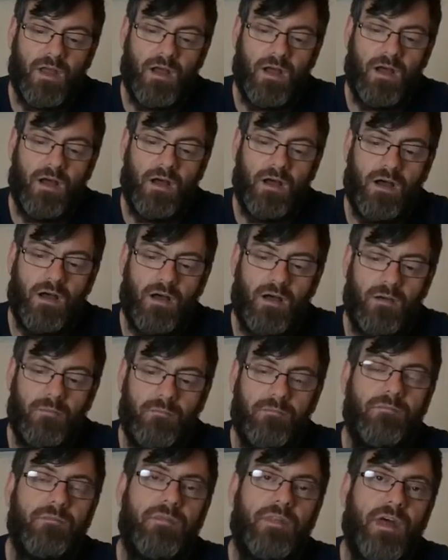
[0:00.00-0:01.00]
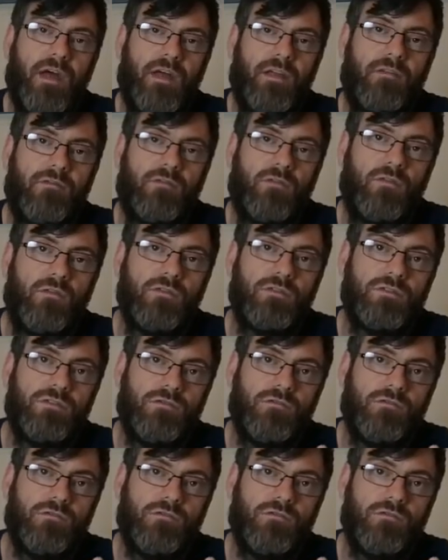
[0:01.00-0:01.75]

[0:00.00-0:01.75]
Then, of course,